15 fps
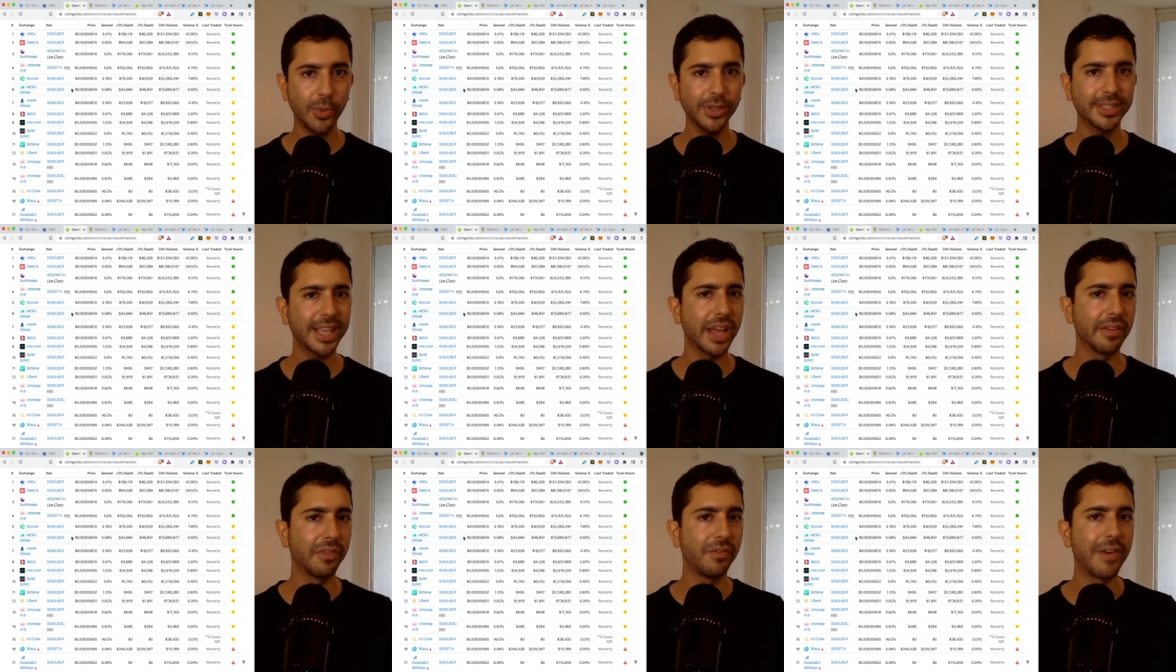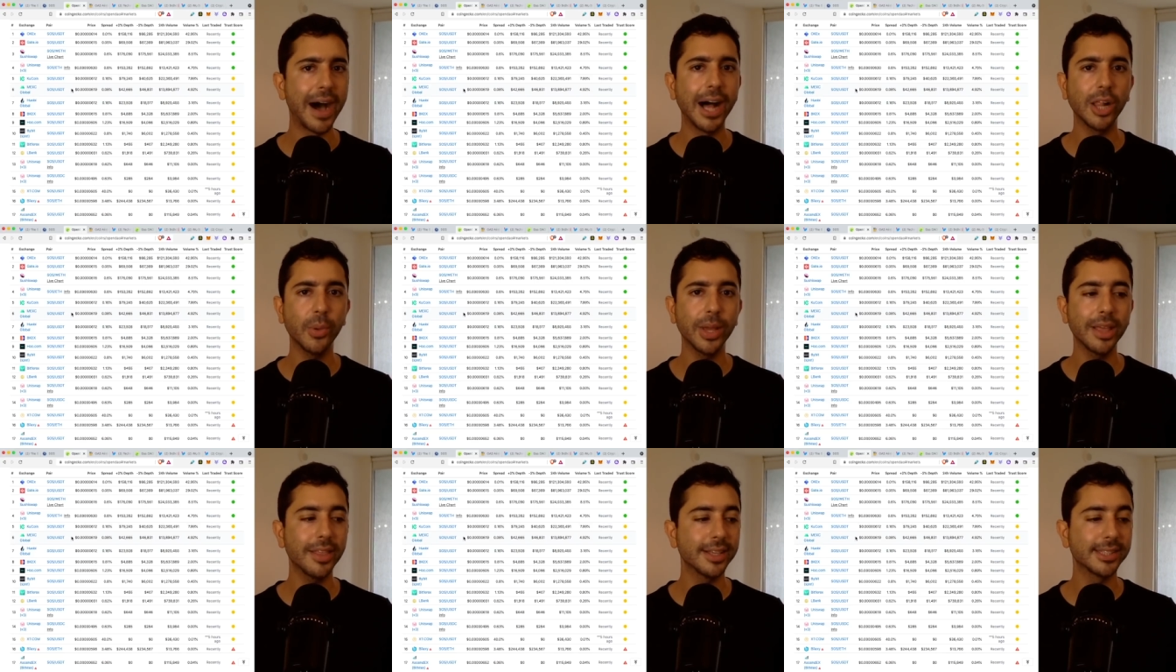we said,
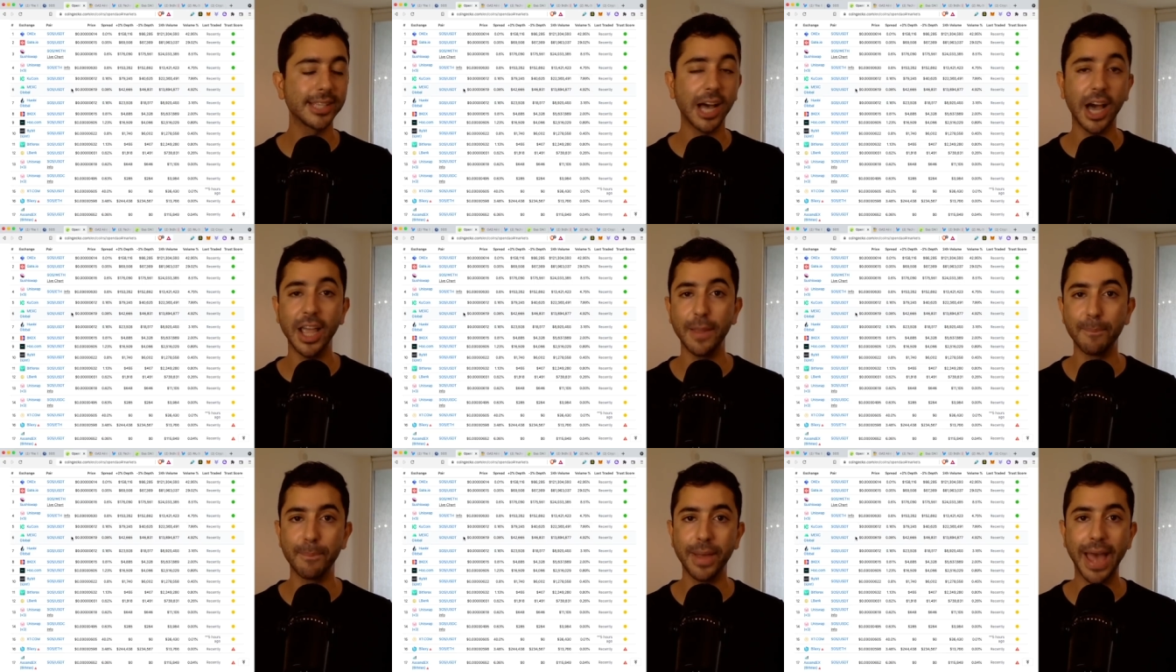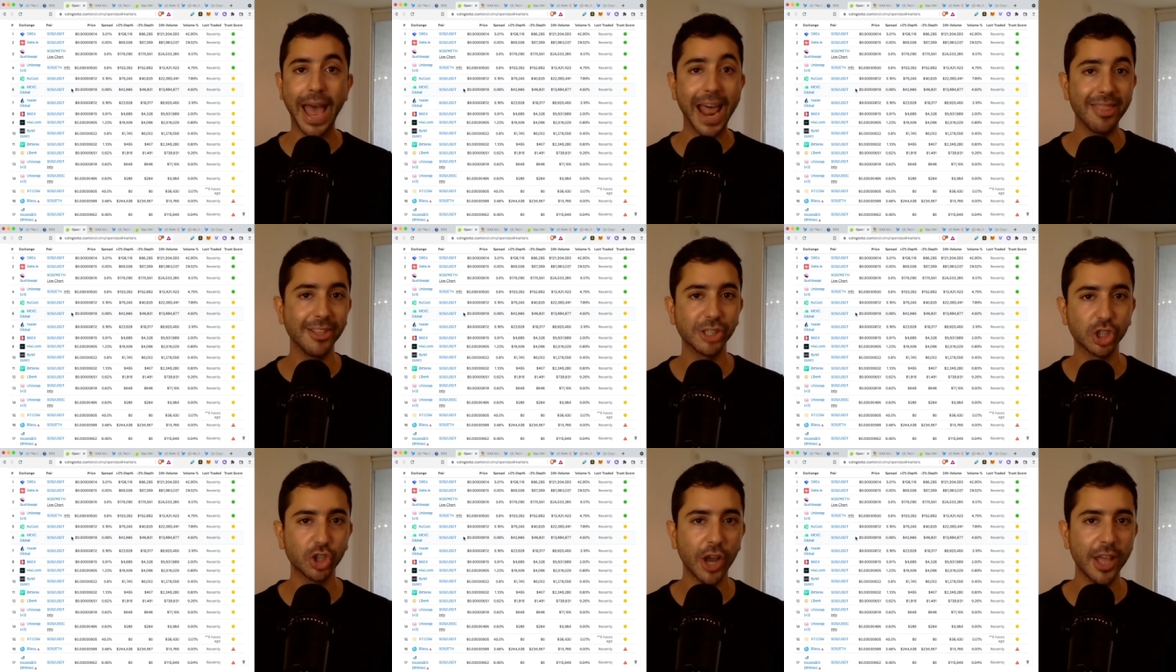following this hype and
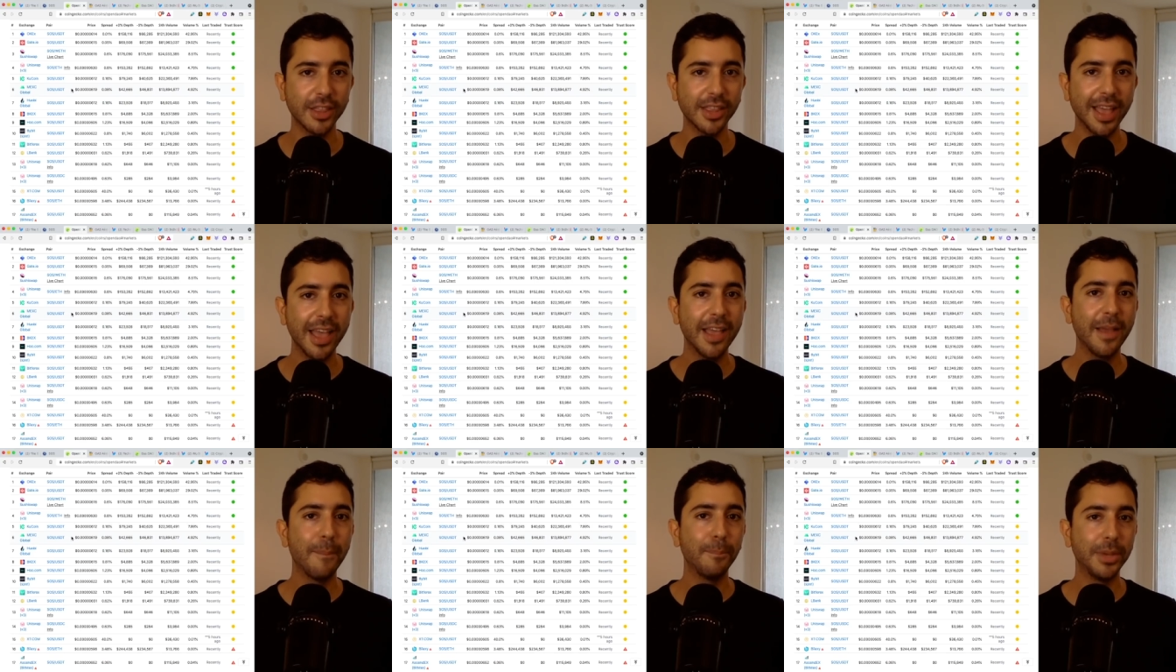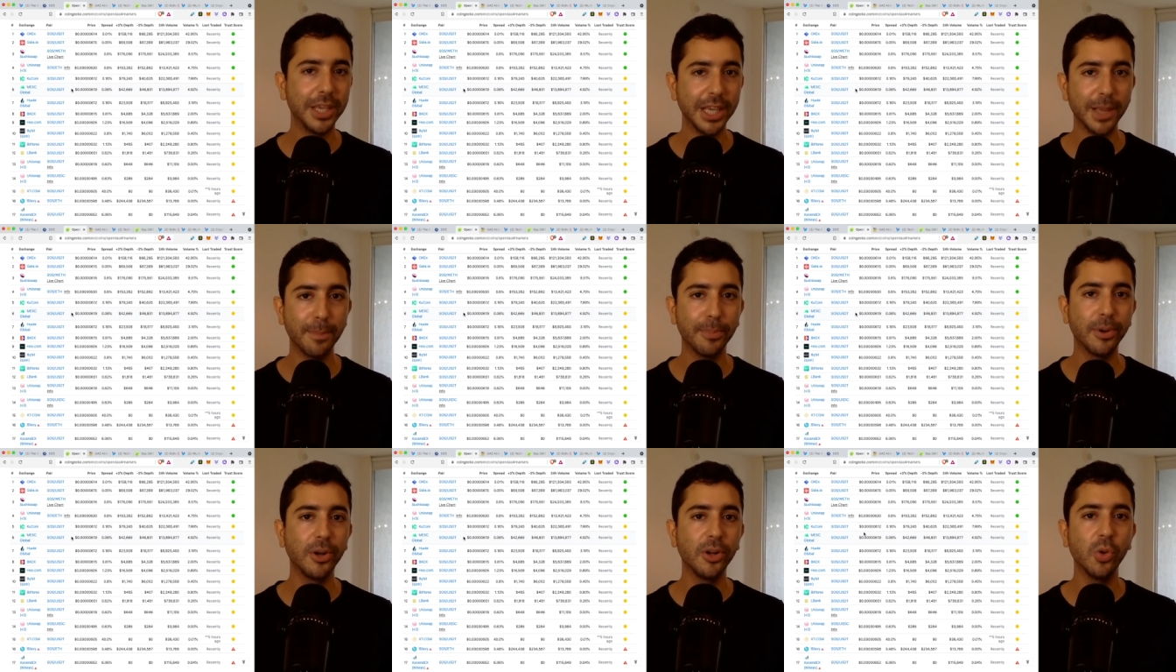this trend,
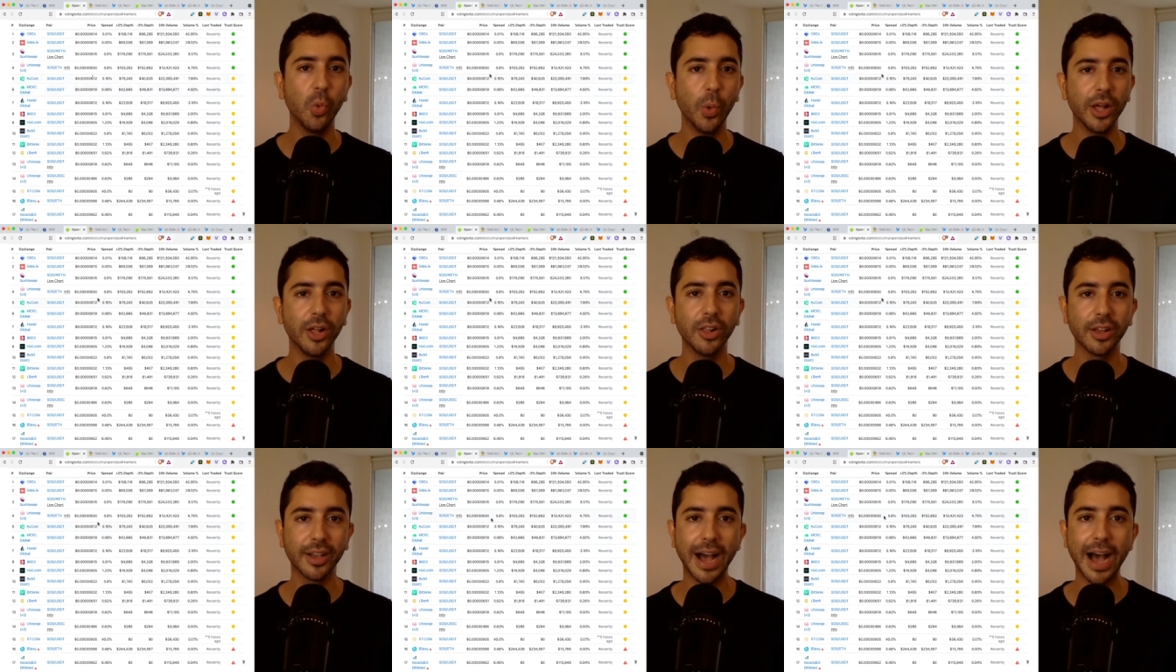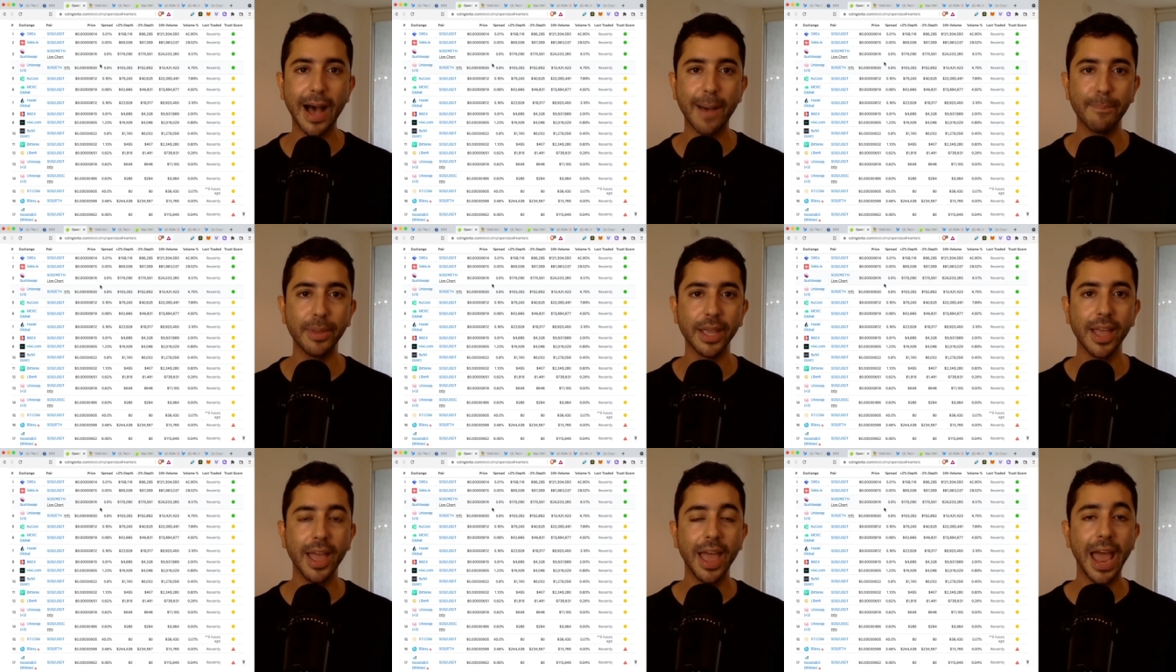people will
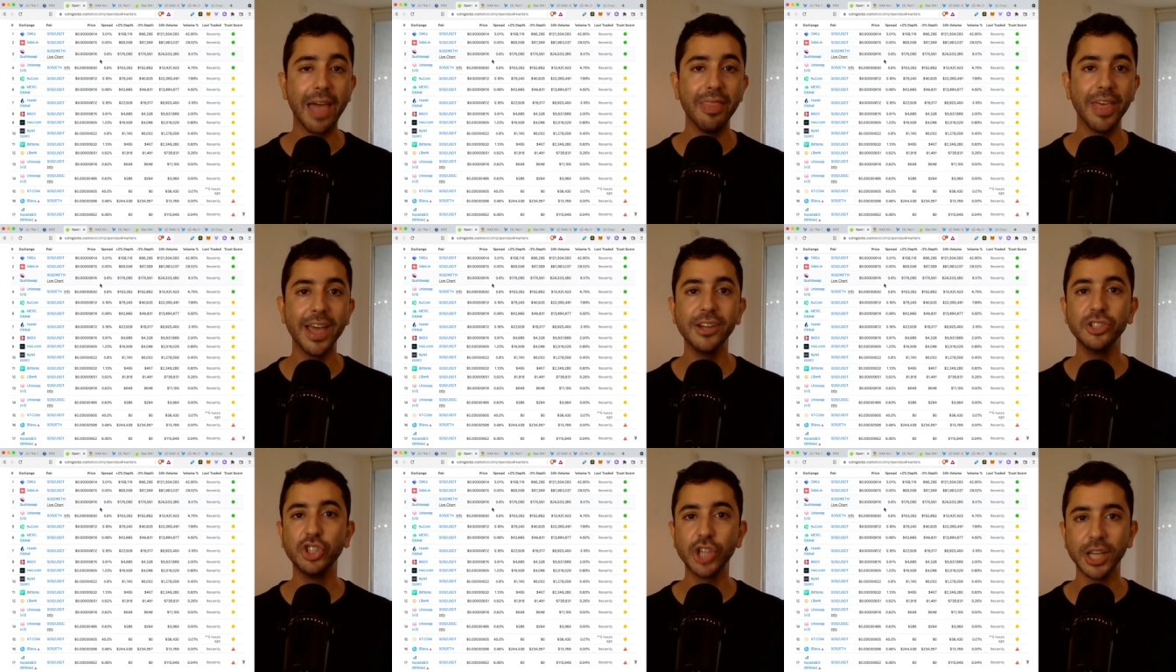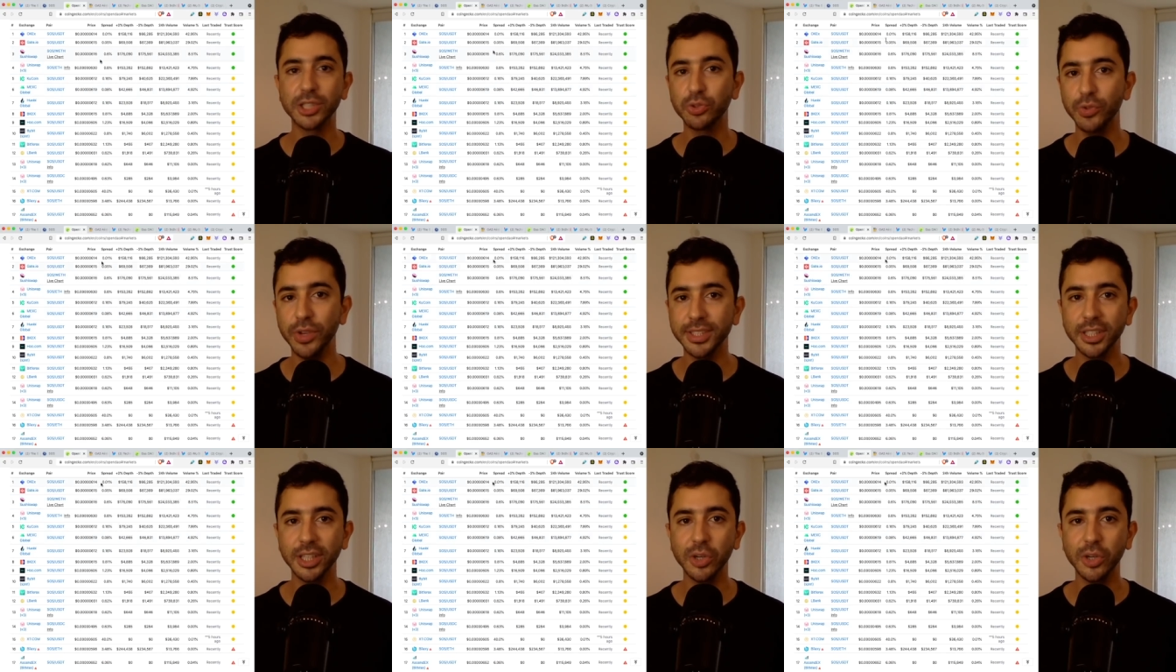copy. And then just
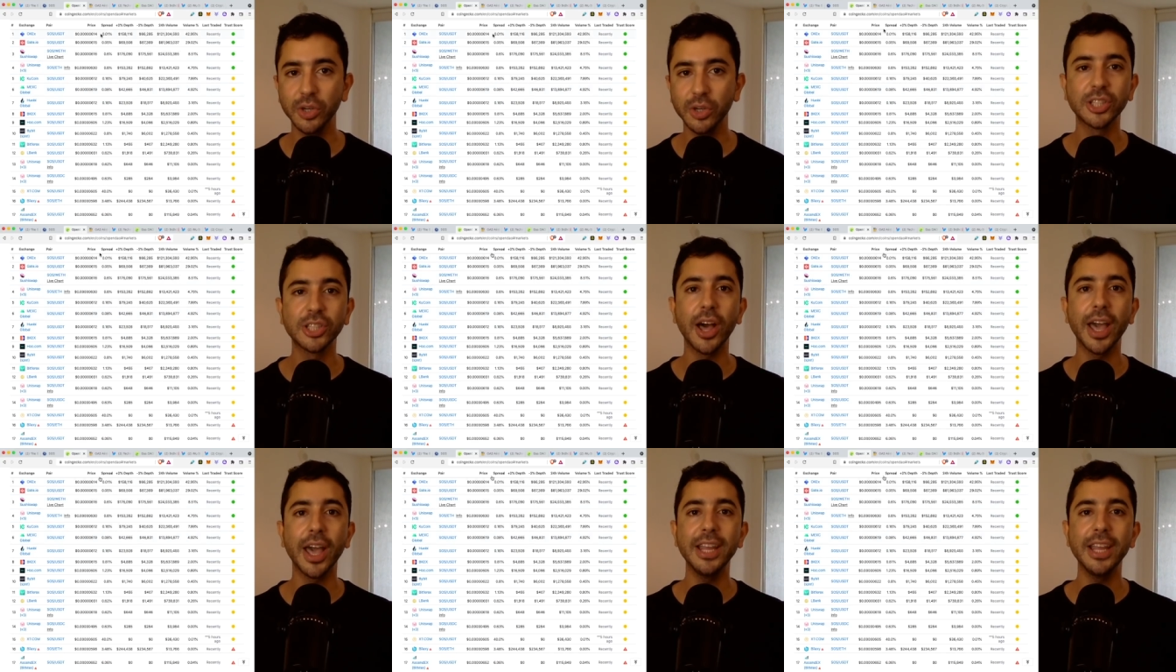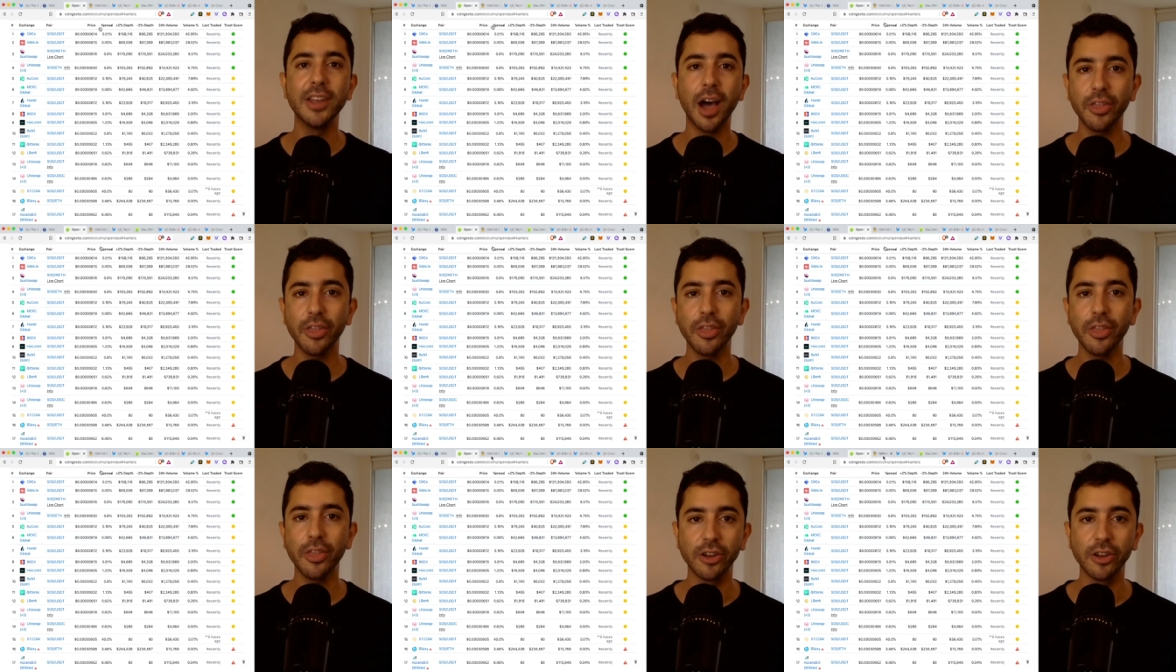recently, we saw
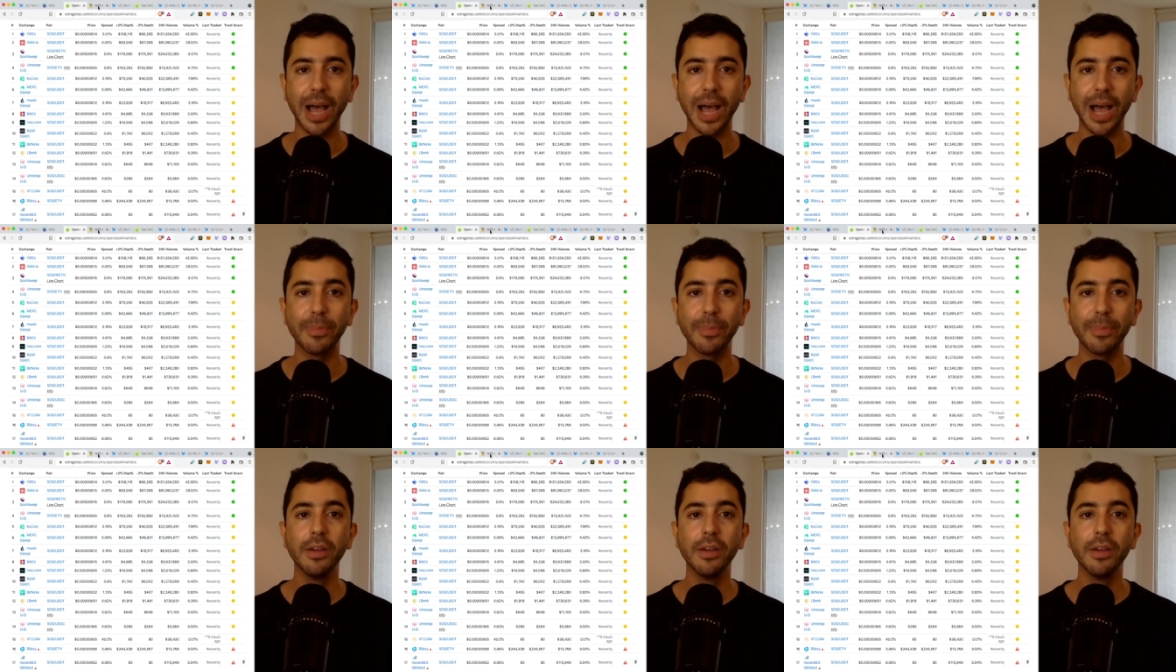another airdrop